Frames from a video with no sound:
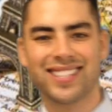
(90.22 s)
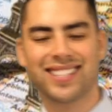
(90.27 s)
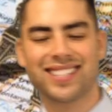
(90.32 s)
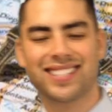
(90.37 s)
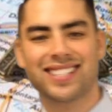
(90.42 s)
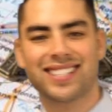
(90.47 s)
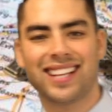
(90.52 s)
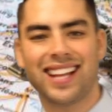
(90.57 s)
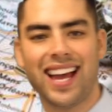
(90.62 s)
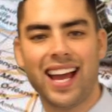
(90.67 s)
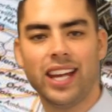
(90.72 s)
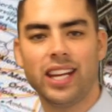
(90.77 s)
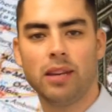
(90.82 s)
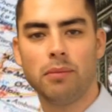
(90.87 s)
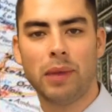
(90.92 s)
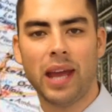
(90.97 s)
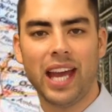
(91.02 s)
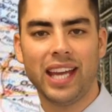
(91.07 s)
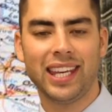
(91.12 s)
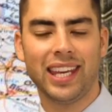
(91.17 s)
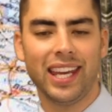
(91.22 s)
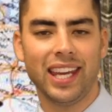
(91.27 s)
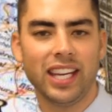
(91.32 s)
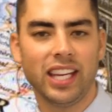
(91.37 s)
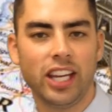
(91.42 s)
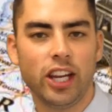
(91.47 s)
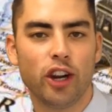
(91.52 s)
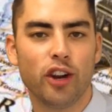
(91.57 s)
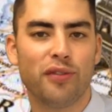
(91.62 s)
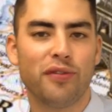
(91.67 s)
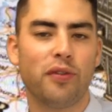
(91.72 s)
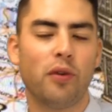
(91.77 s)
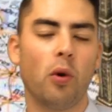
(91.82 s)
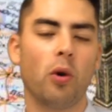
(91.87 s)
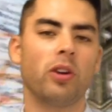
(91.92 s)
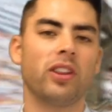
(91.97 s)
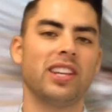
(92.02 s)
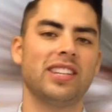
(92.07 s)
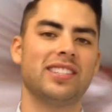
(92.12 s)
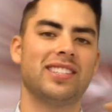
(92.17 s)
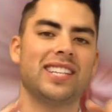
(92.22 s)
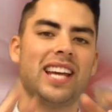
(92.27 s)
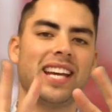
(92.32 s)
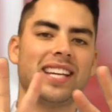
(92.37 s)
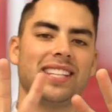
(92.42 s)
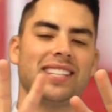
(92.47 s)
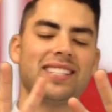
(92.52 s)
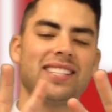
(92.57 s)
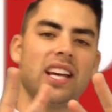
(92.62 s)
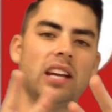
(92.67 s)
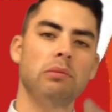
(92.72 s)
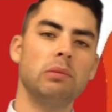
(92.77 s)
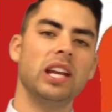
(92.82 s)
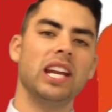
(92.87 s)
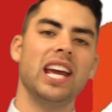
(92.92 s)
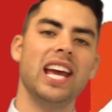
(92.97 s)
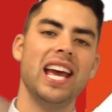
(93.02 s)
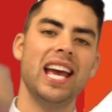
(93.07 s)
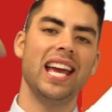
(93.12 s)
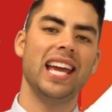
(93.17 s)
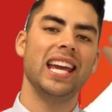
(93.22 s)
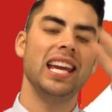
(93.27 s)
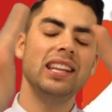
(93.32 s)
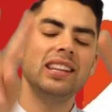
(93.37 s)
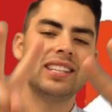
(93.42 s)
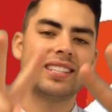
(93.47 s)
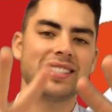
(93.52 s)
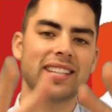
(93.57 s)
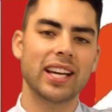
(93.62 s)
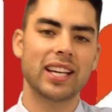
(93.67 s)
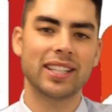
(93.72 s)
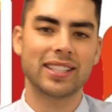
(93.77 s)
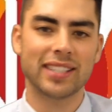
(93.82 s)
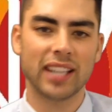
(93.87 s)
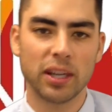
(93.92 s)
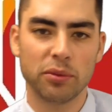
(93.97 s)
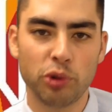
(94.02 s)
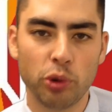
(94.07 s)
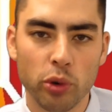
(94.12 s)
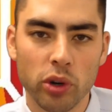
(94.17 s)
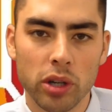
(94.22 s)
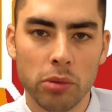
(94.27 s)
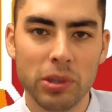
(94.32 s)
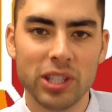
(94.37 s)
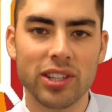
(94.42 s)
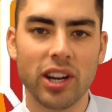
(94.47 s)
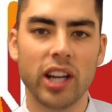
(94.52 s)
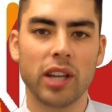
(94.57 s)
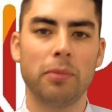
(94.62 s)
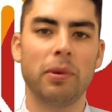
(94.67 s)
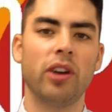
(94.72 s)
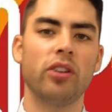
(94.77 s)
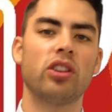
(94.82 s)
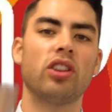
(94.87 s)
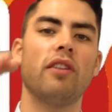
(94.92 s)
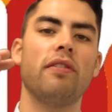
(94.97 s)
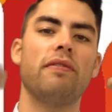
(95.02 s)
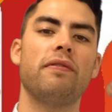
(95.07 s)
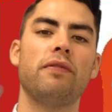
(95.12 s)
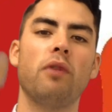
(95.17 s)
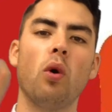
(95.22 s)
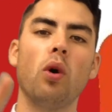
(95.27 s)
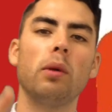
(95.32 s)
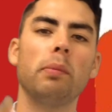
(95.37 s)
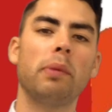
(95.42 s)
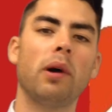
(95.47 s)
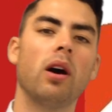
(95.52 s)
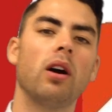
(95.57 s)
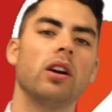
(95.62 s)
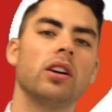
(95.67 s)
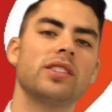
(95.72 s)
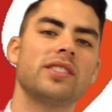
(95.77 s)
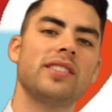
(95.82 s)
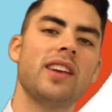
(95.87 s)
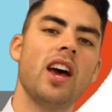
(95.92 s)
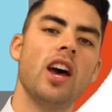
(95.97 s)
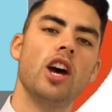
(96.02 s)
sliding back in here for the second segment. In the second segment, we're going to be talking about the 4 parts